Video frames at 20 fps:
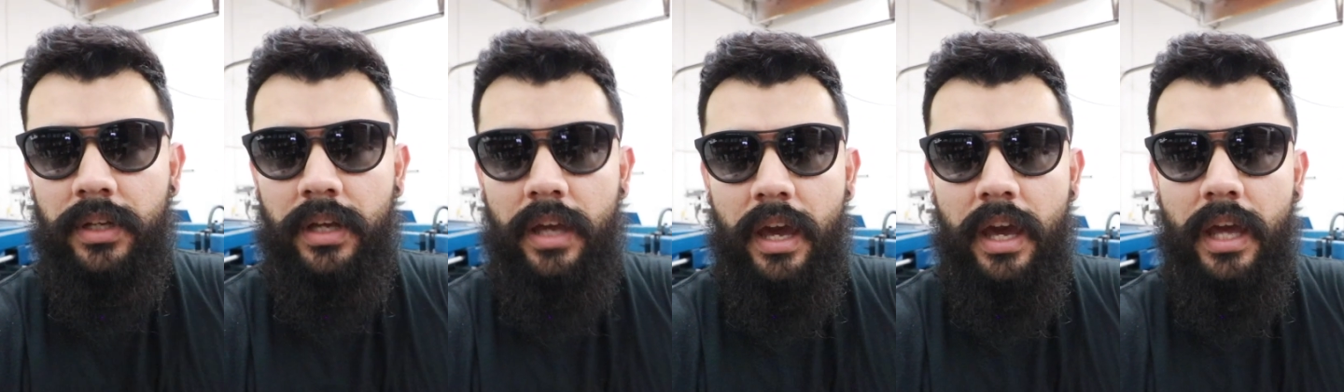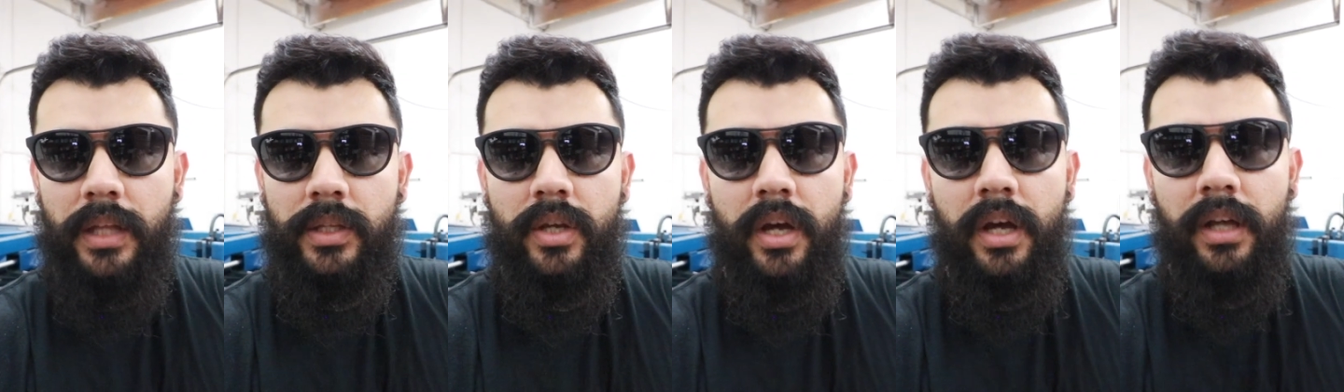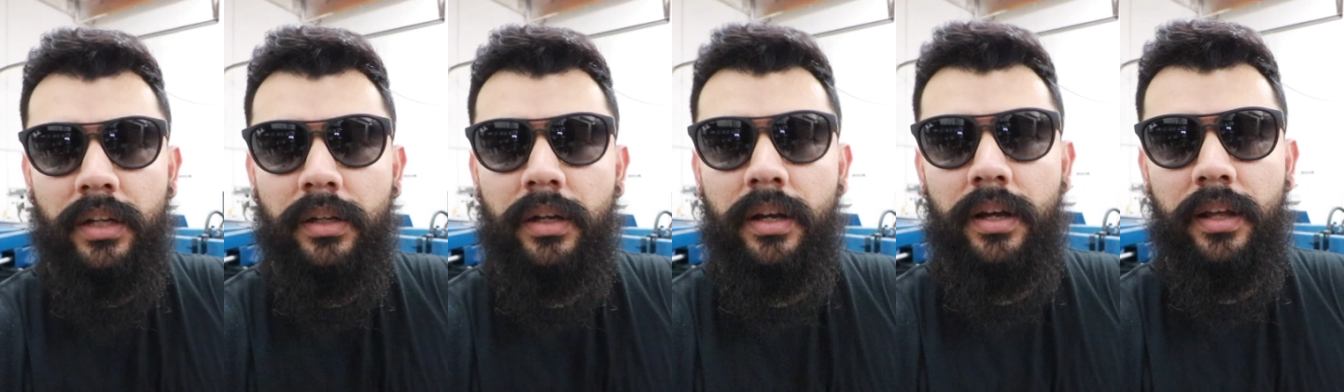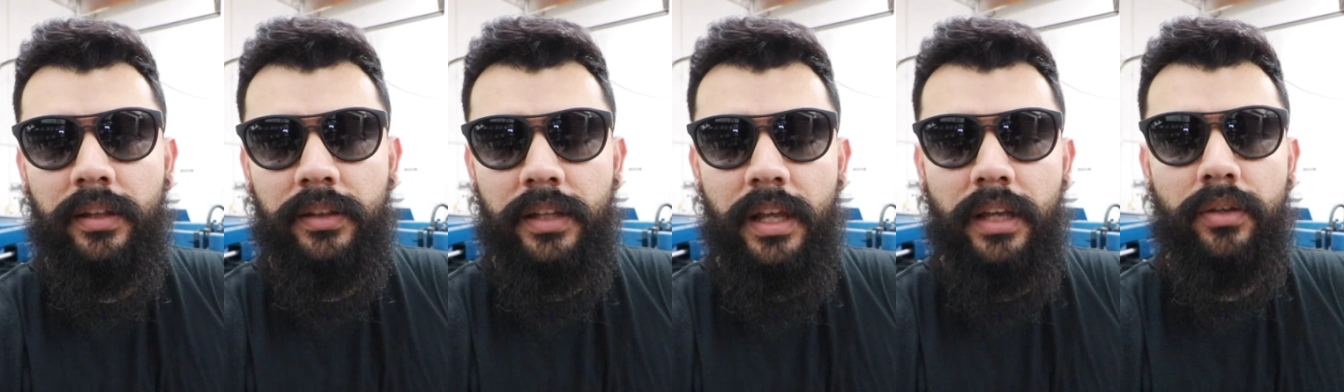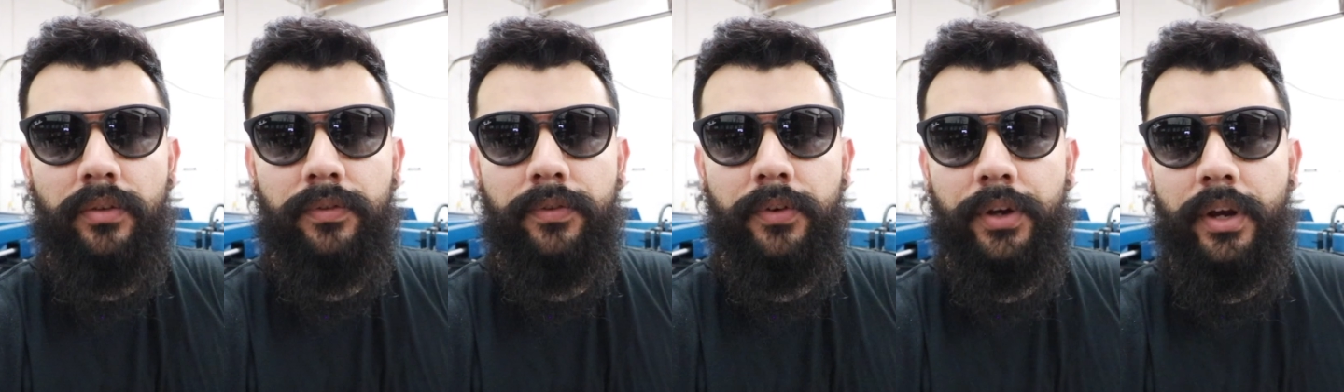Anton, thank
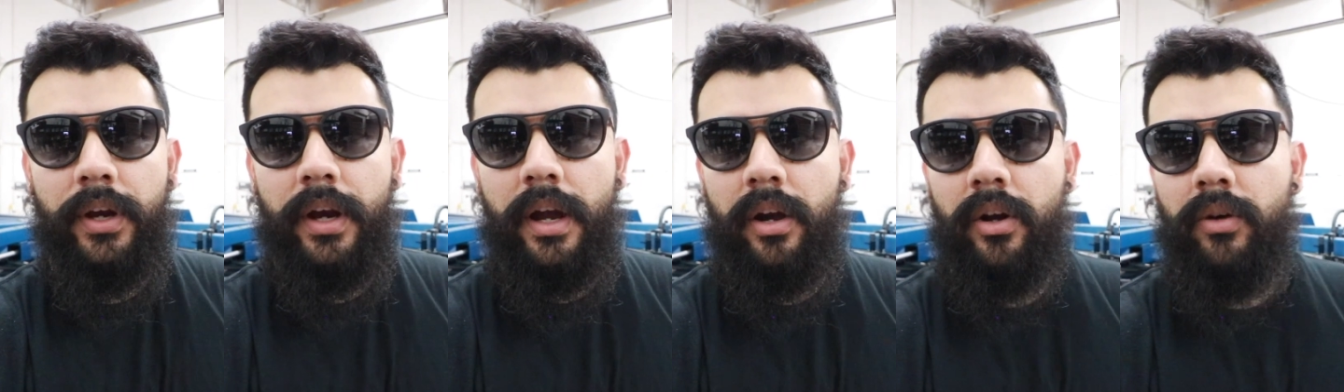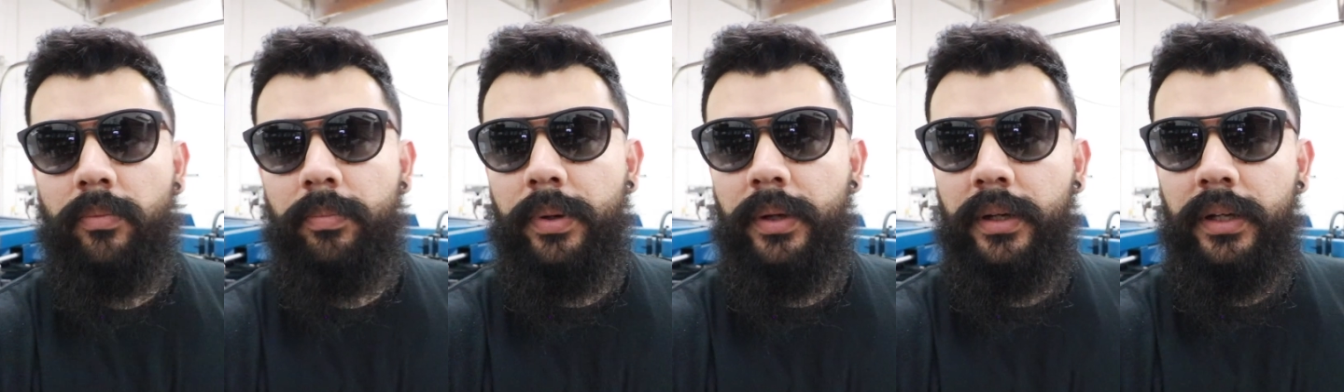you for your help.